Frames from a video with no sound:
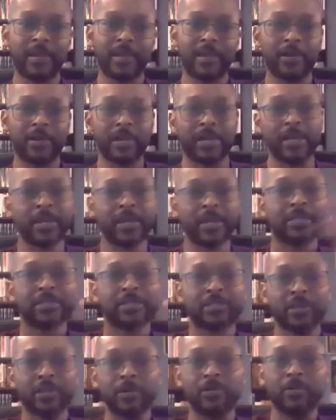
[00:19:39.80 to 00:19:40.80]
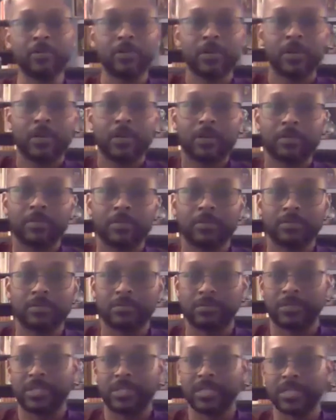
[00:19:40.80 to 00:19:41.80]
world. Okay, so
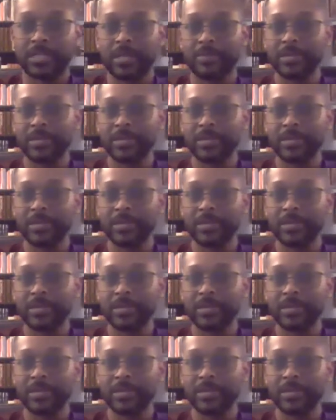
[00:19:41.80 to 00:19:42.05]
let